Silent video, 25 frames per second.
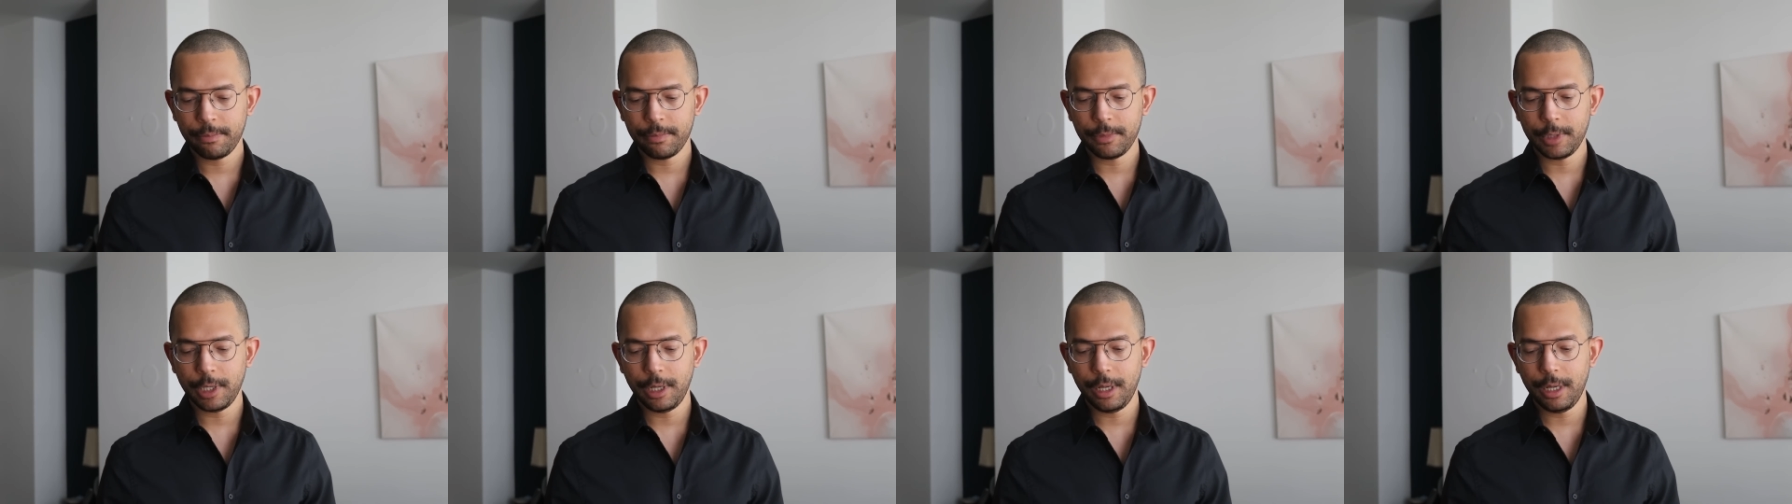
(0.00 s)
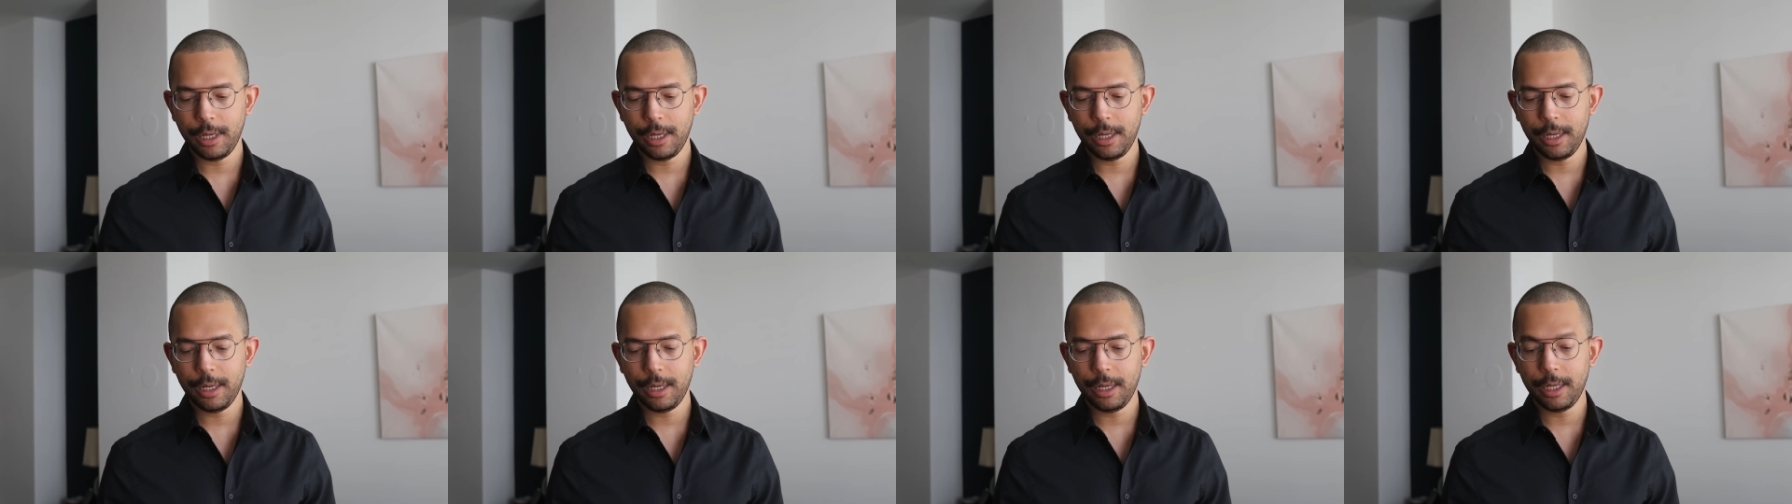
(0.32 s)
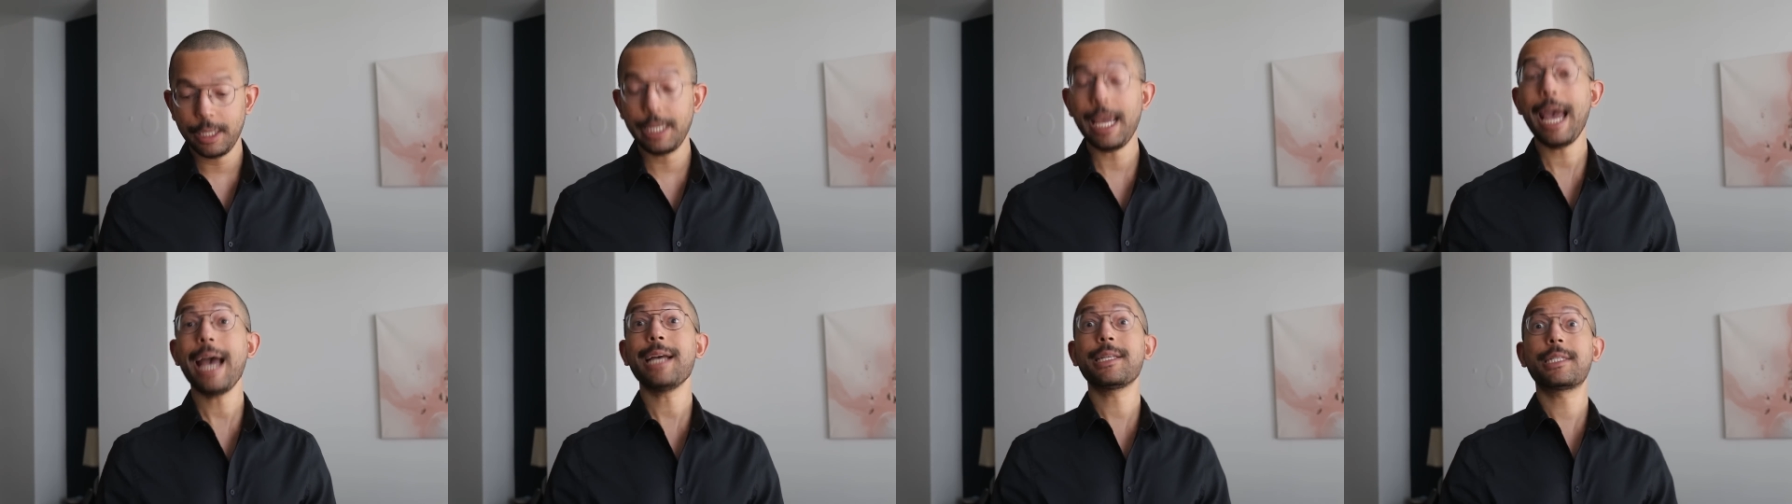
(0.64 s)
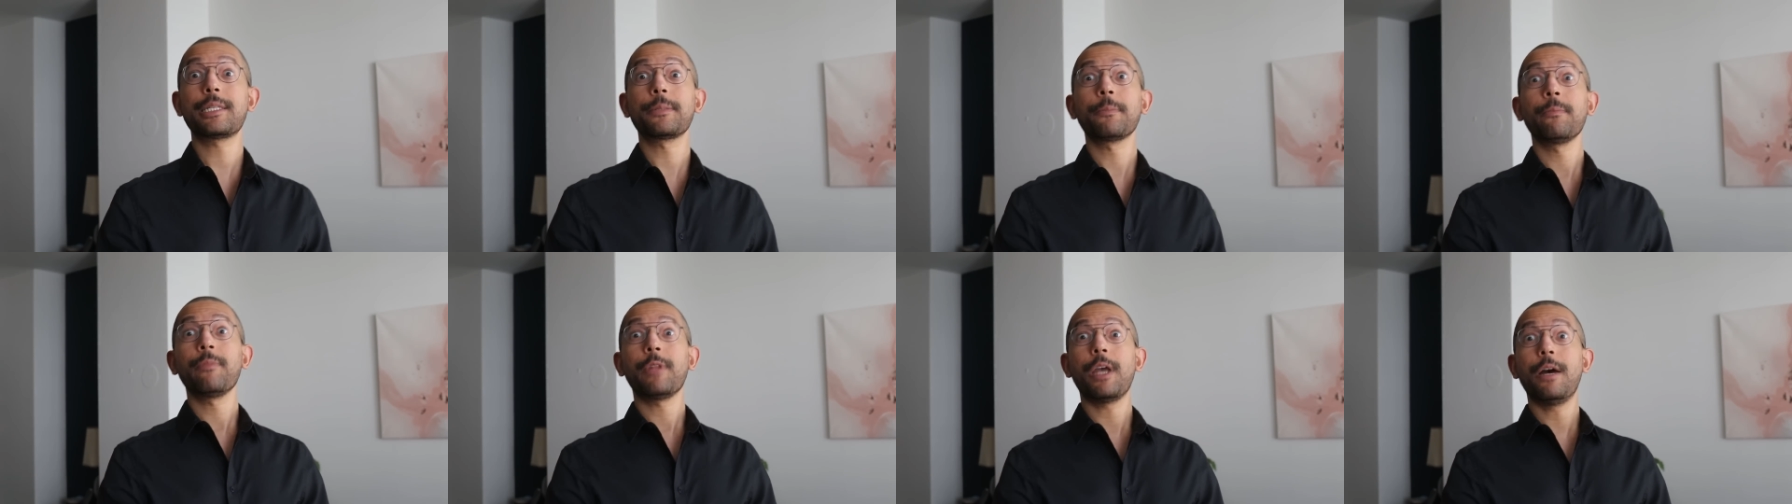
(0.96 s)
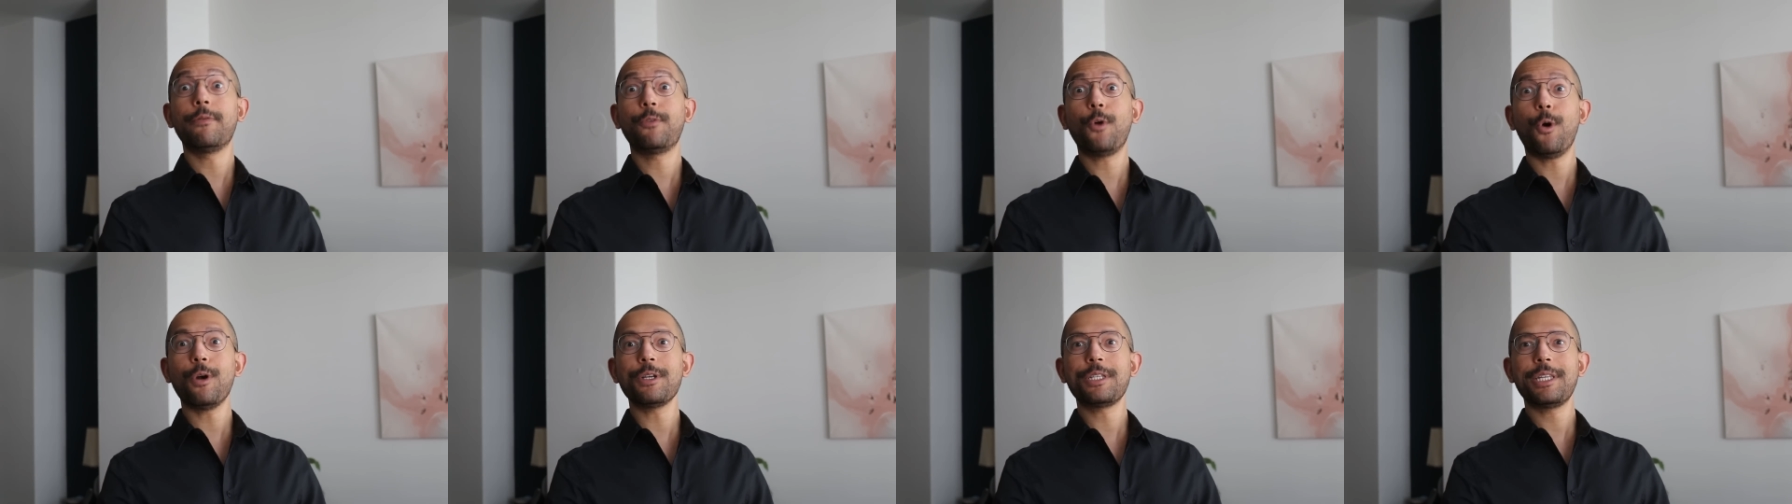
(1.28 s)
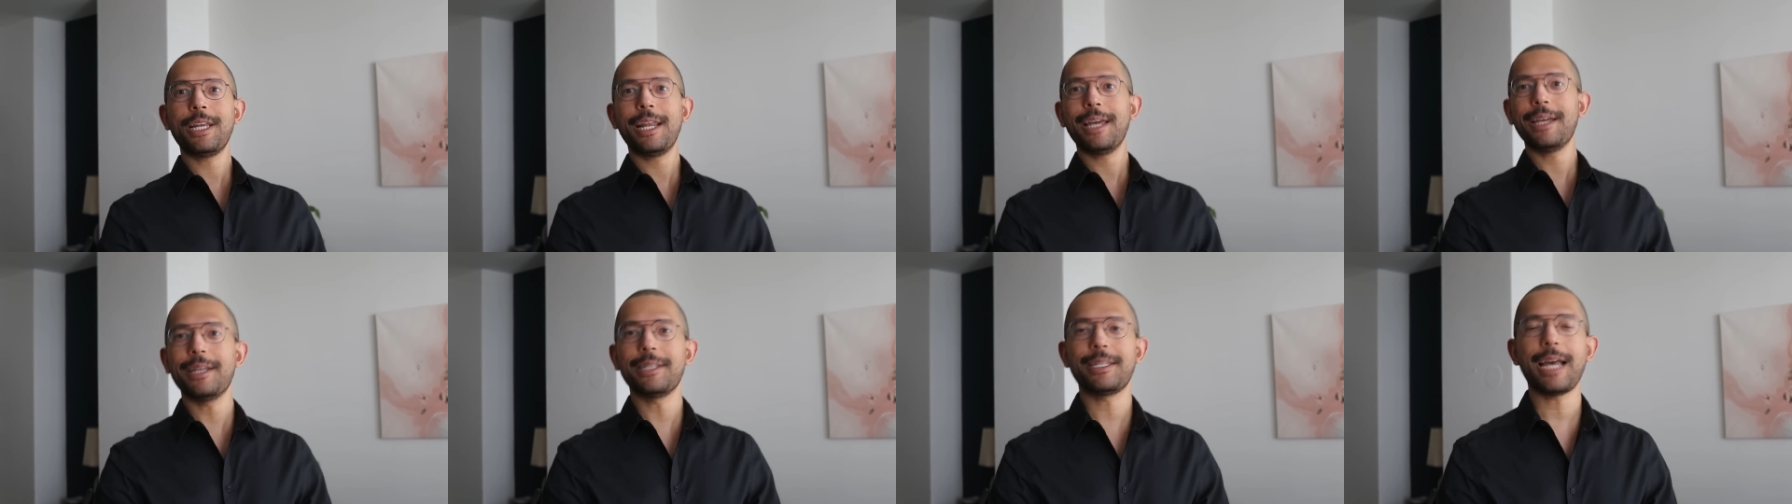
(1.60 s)
Yes, of course
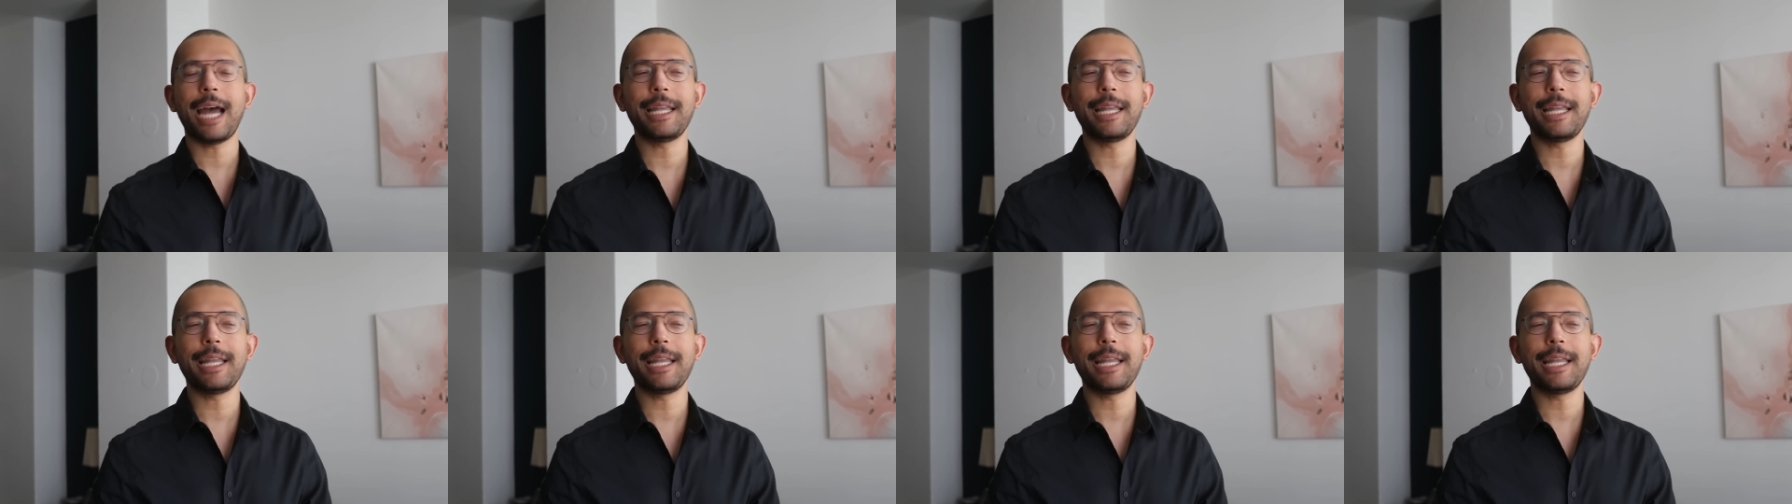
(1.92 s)
it is.